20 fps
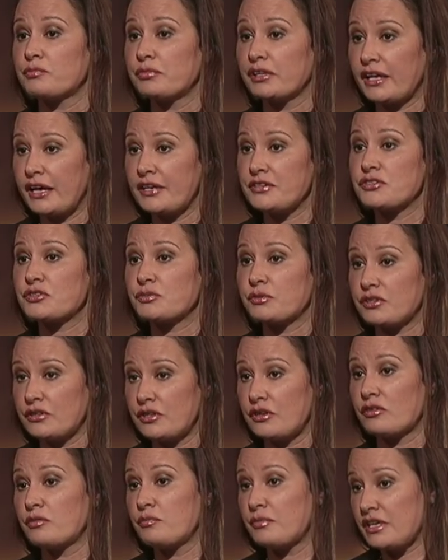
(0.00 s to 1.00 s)
placed with
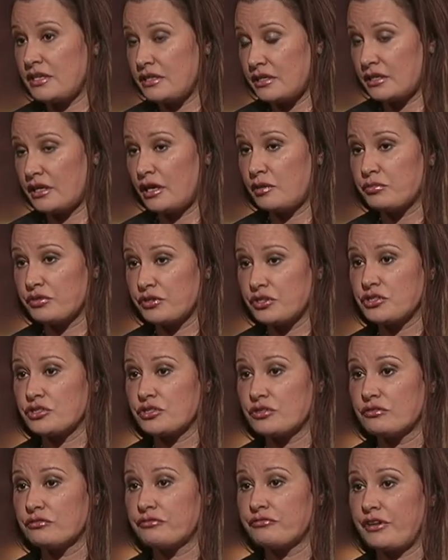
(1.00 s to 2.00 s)
their immediate
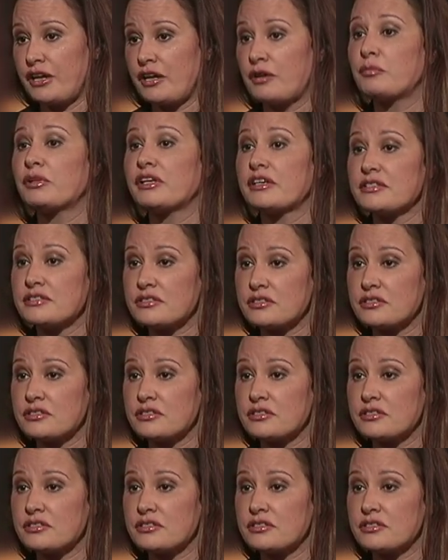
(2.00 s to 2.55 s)
Aboriginal families.